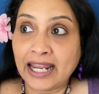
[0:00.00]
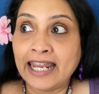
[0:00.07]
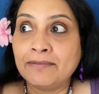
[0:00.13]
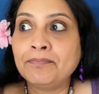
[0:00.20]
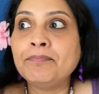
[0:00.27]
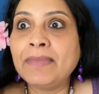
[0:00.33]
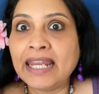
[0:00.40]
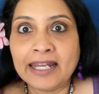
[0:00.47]

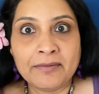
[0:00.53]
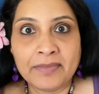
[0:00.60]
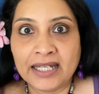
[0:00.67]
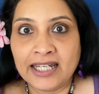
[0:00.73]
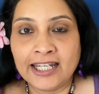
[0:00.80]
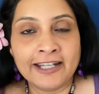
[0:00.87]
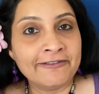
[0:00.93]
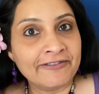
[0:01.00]
and
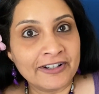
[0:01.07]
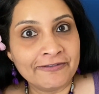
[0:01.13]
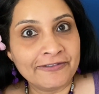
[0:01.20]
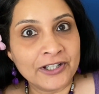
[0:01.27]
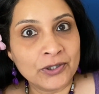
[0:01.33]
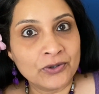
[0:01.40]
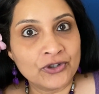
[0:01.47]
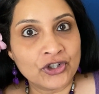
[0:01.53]
maybe if in
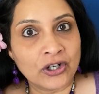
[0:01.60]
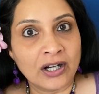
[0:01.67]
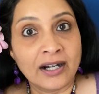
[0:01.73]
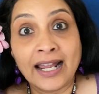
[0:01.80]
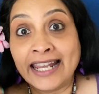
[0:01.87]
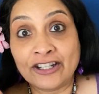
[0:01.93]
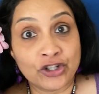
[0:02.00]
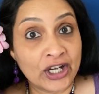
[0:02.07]
future
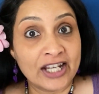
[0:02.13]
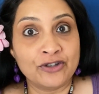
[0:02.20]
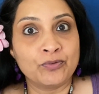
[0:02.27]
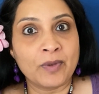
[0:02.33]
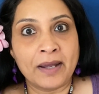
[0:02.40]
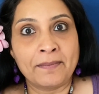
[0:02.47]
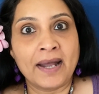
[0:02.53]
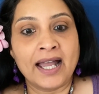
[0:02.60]
I change
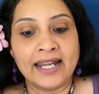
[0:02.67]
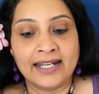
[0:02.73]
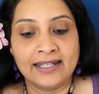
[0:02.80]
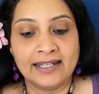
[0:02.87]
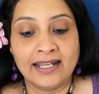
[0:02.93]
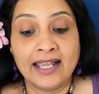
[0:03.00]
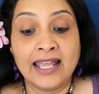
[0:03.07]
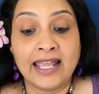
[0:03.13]
my mind